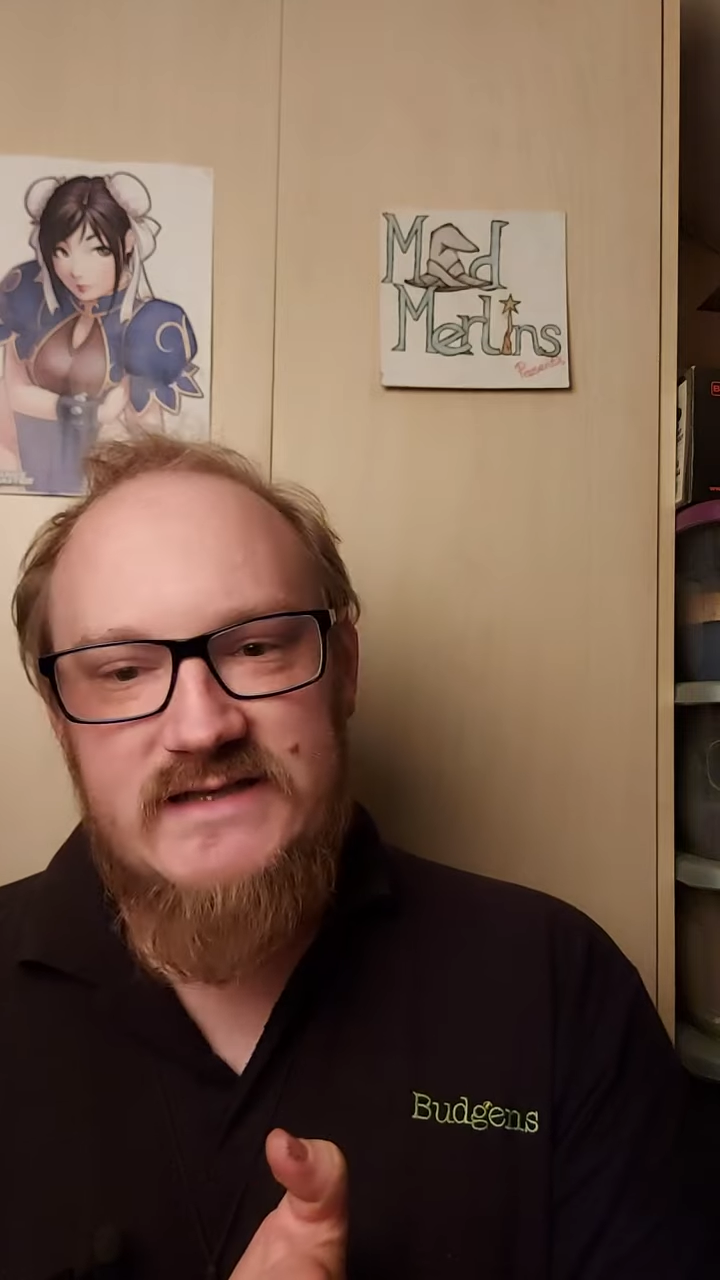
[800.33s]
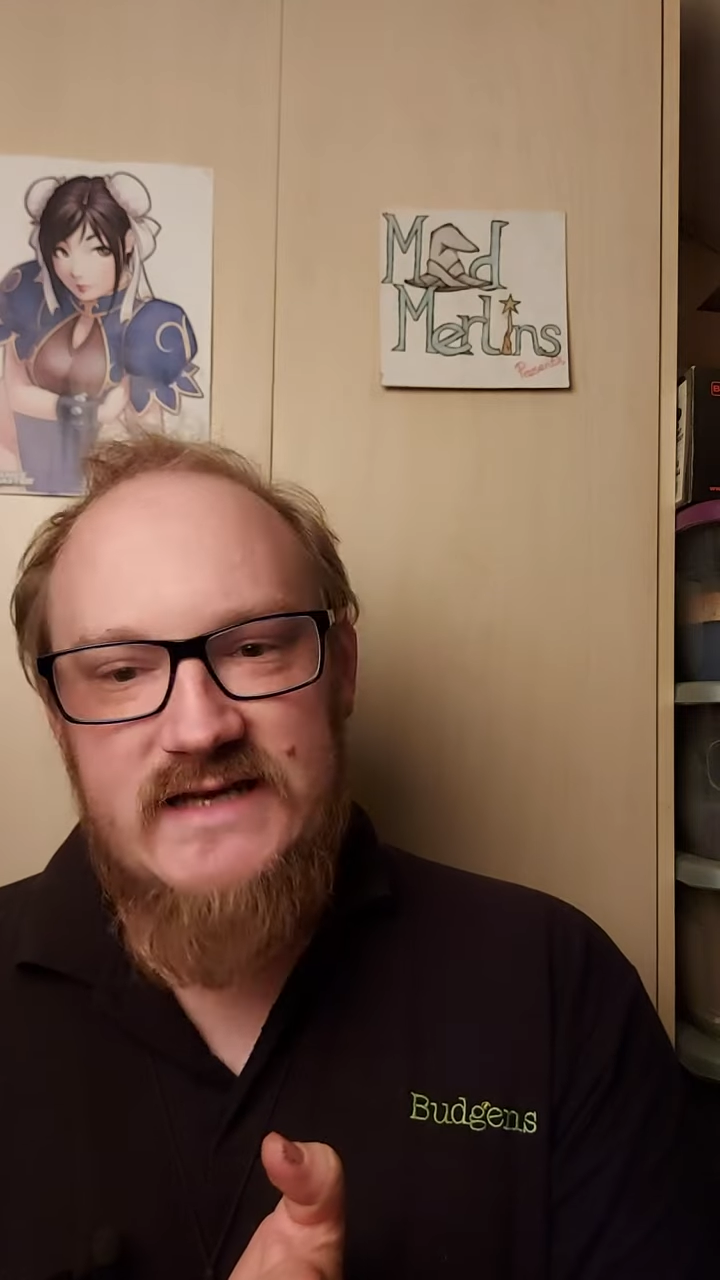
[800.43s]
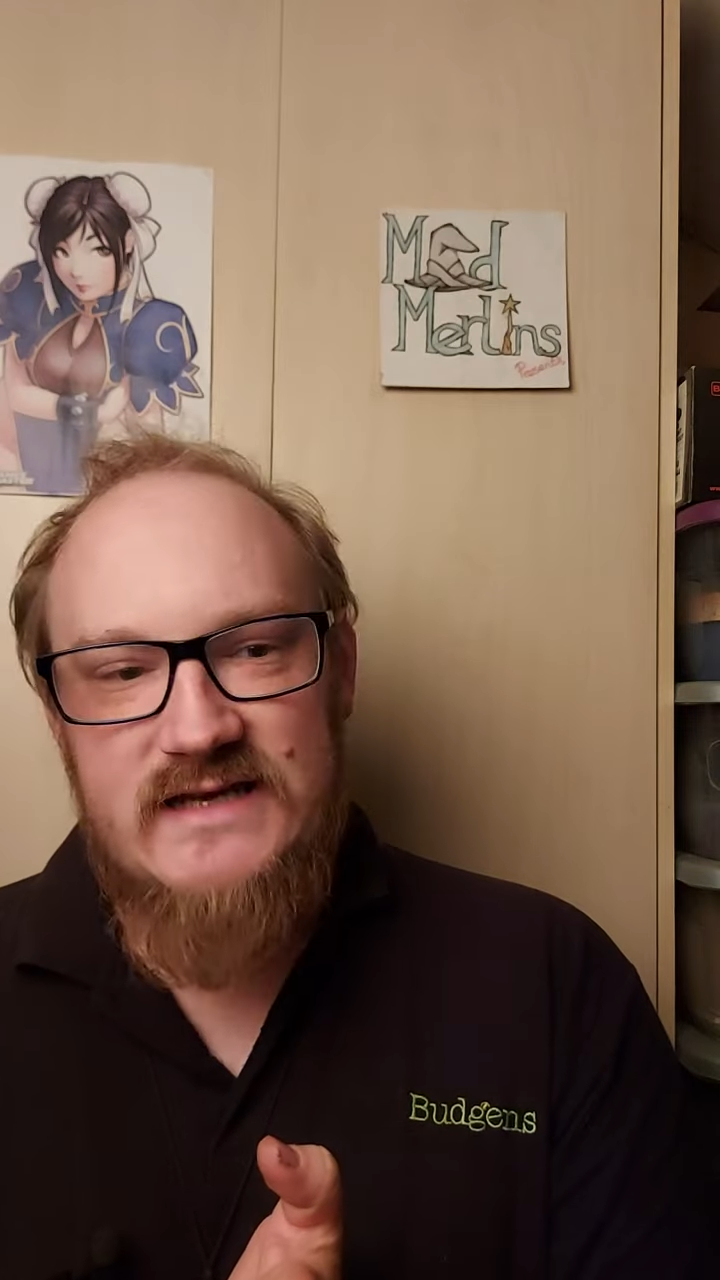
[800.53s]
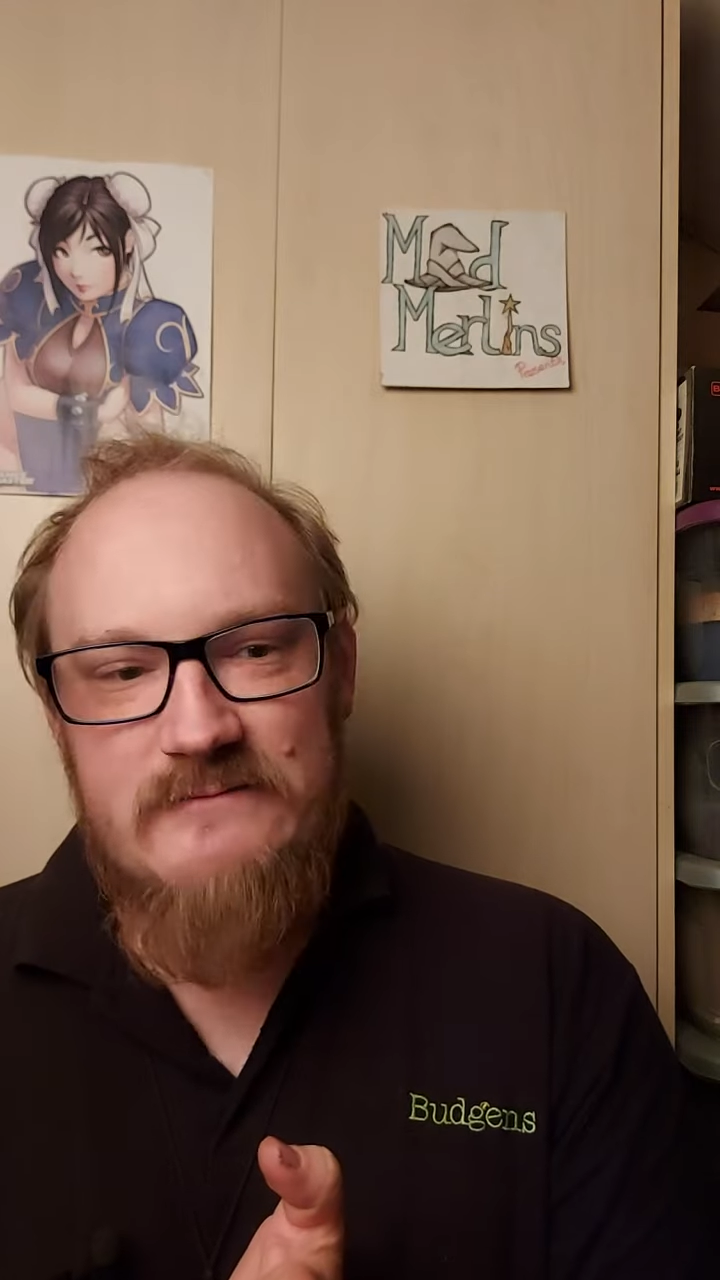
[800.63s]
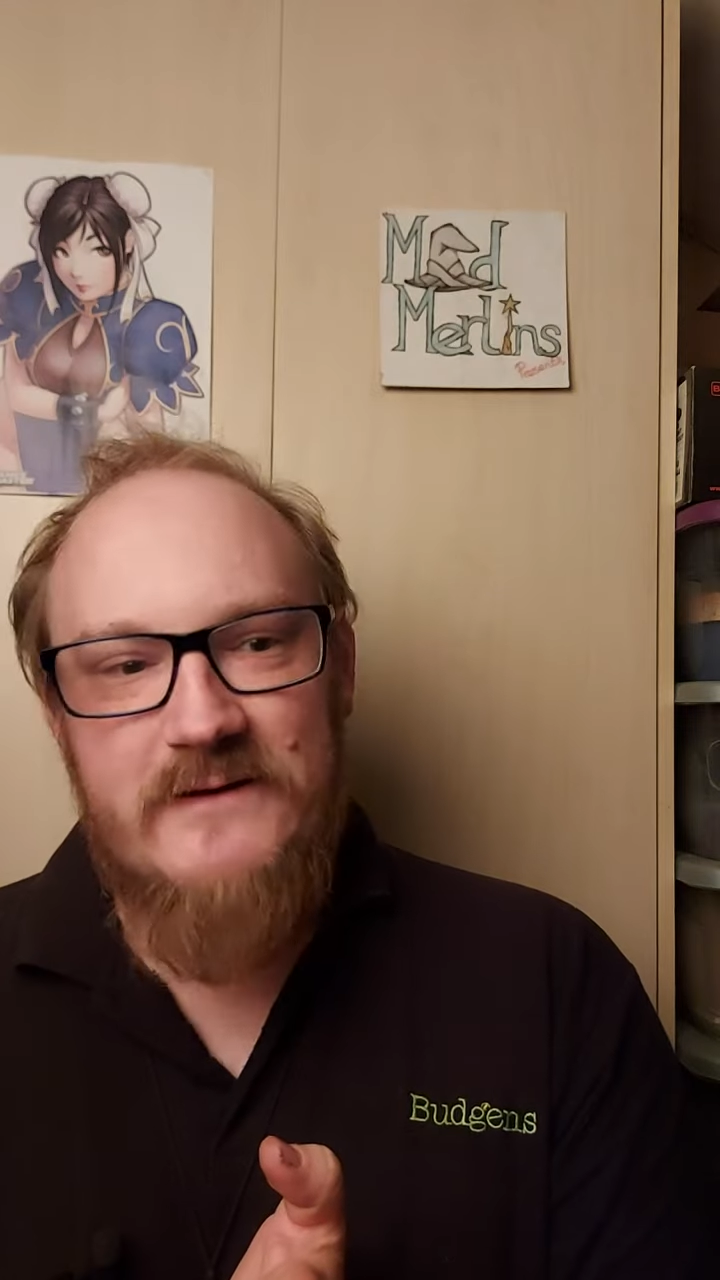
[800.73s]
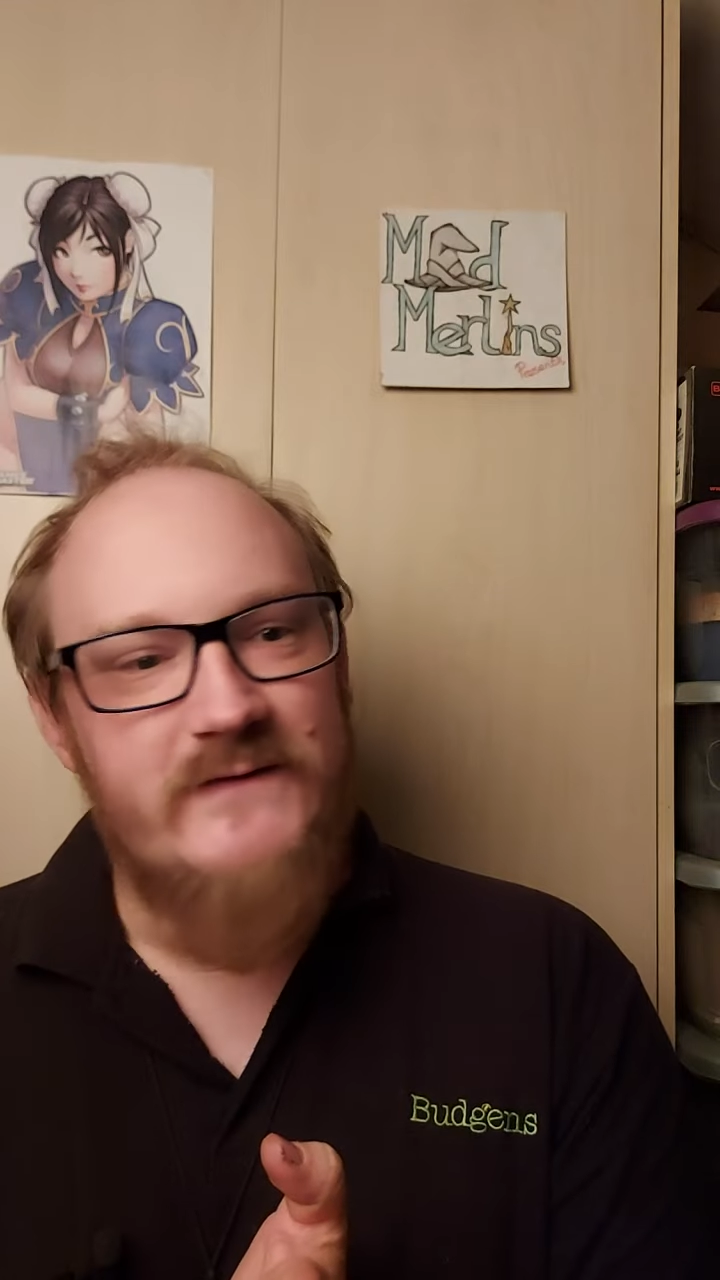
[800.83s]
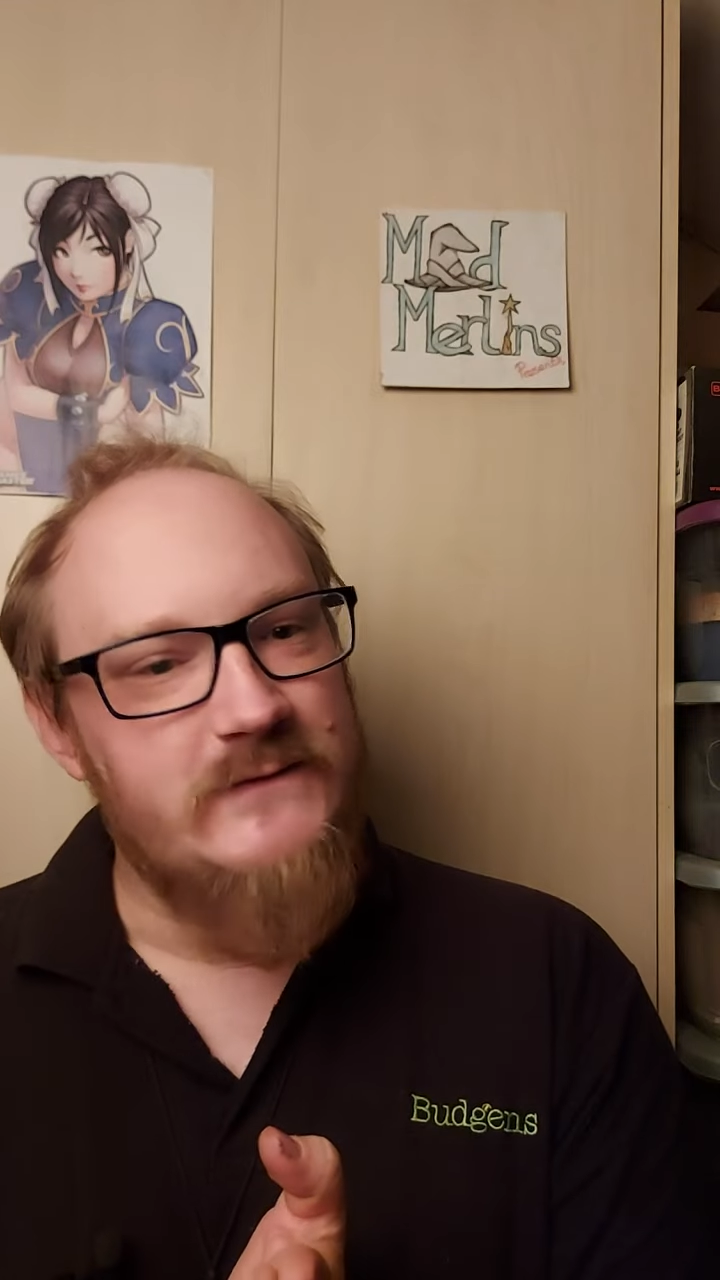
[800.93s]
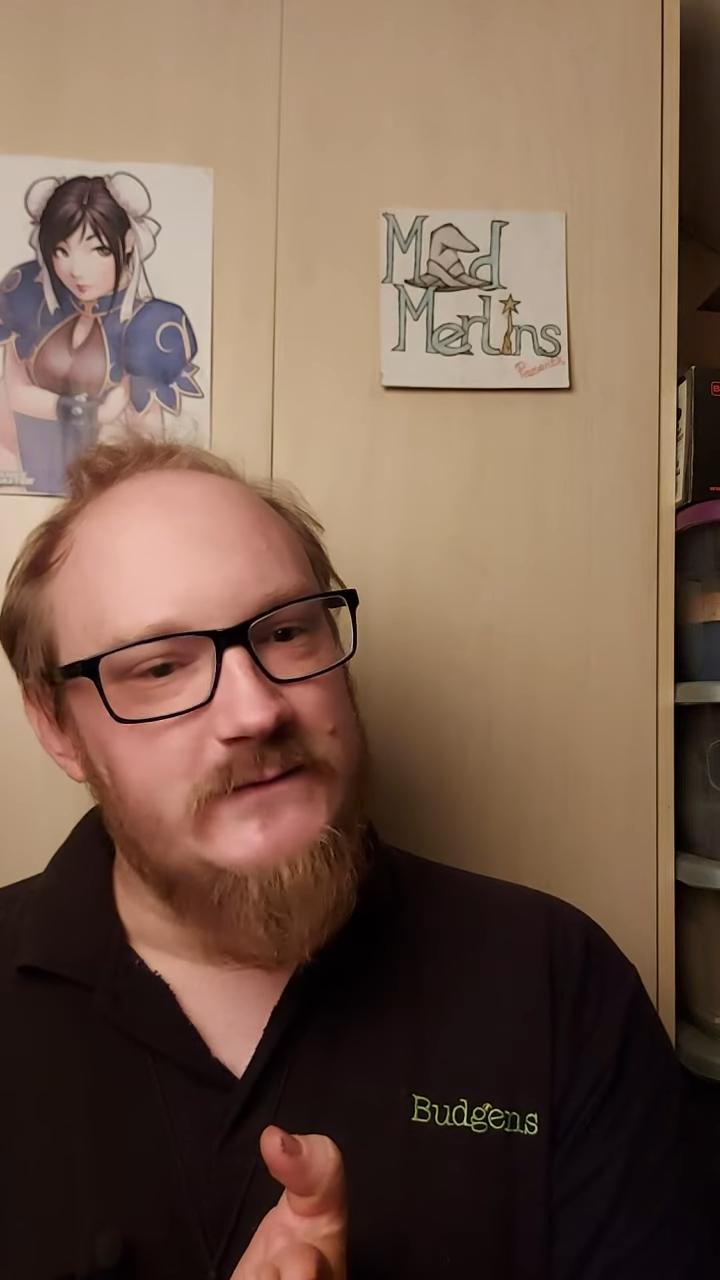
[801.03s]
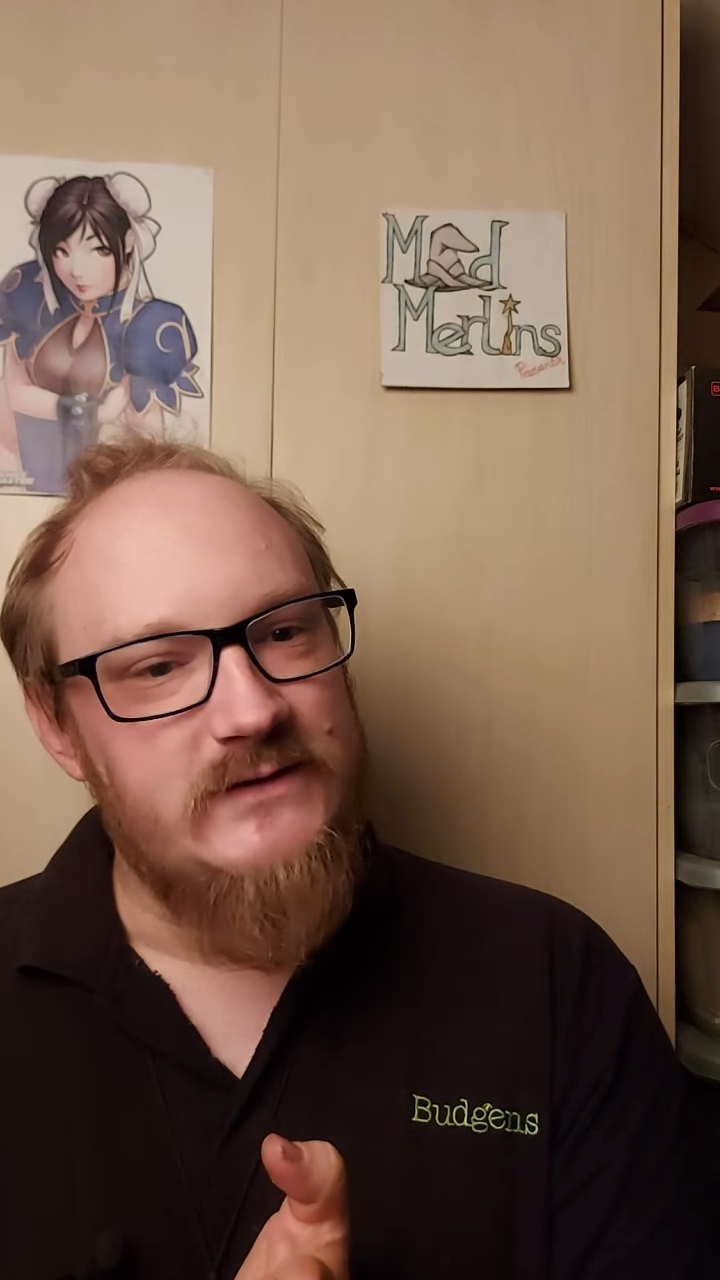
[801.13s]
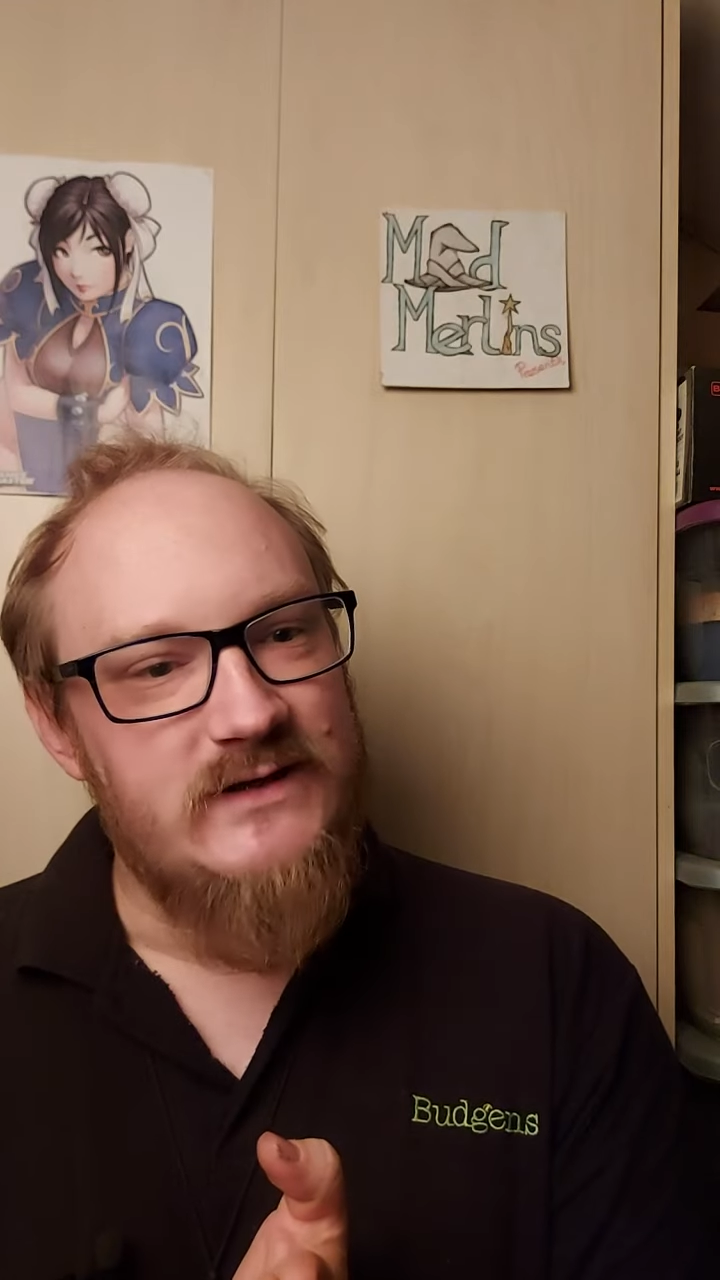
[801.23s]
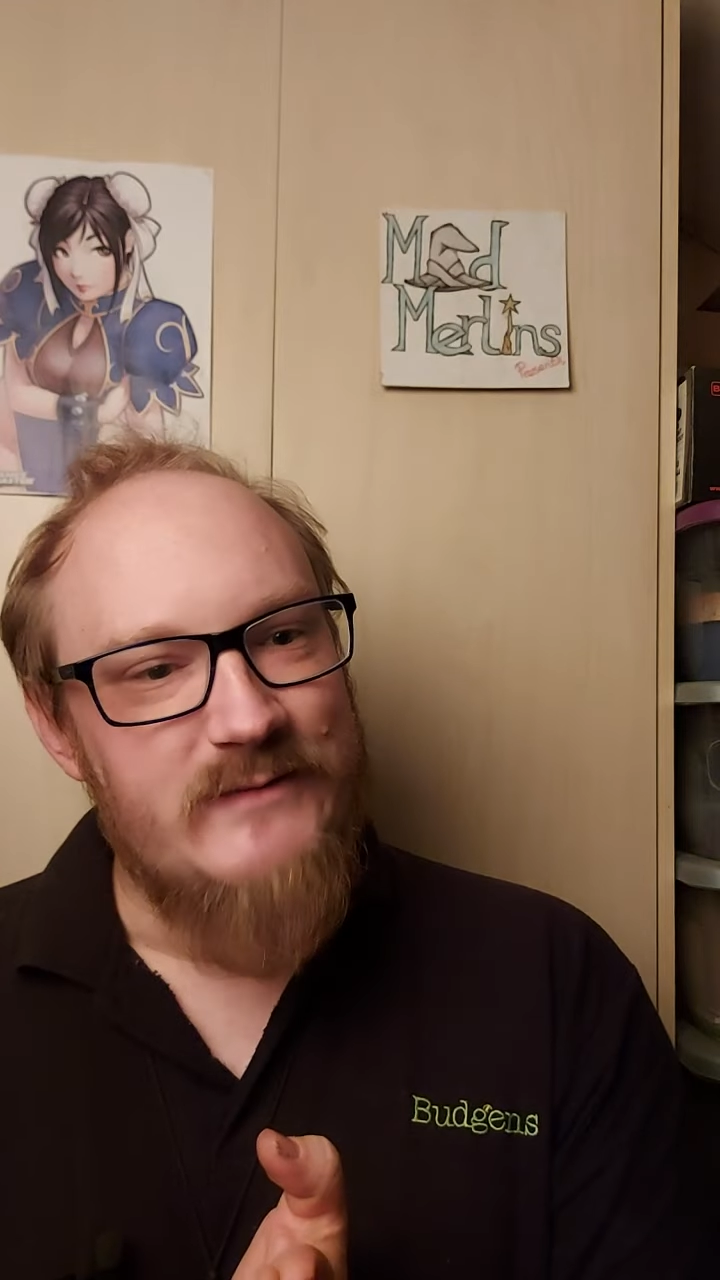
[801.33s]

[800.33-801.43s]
setup for